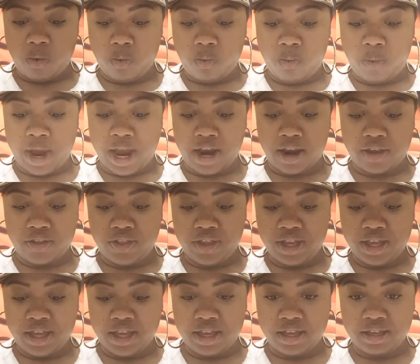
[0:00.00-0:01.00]
where
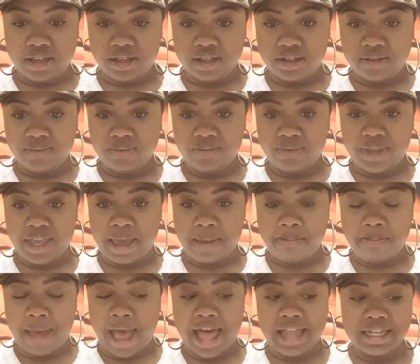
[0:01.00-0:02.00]
the
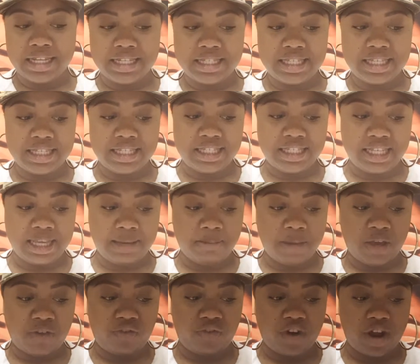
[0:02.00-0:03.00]
imbalance is
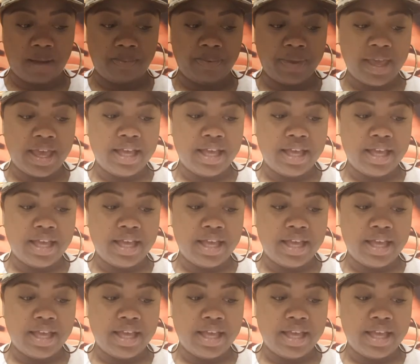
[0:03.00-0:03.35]
stemming from.